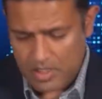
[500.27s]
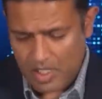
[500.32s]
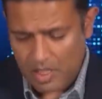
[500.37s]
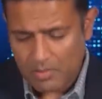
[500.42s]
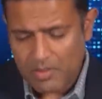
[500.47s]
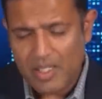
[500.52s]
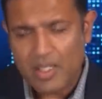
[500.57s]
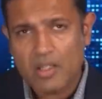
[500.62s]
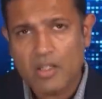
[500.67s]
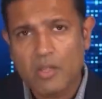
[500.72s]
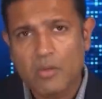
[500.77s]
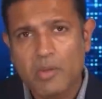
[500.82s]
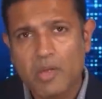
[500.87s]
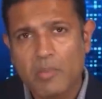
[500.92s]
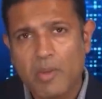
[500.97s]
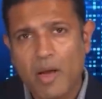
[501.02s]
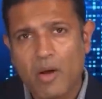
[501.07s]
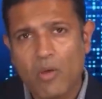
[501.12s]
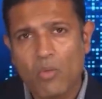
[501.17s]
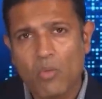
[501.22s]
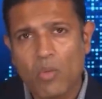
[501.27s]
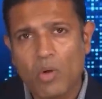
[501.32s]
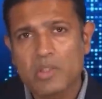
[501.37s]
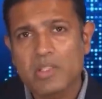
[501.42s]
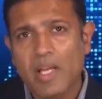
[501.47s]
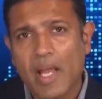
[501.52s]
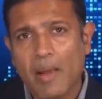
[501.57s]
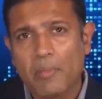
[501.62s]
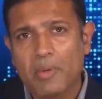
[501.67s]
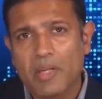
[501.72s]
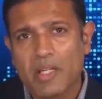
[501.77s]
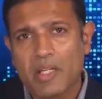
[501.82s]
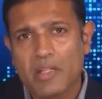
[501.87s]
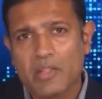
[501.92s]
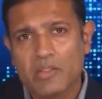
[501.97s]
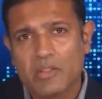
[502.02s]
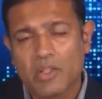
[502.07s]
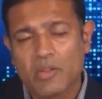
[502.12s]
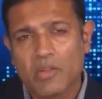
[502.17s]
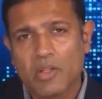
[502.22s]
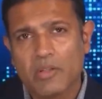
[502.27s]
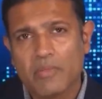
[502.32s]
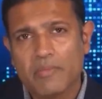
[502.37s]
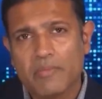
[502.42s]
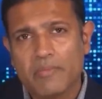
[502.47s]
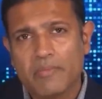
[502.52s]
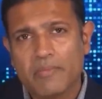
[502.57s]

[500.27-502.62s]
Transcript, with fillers: Tell me a little bit about what's happening in Arizona.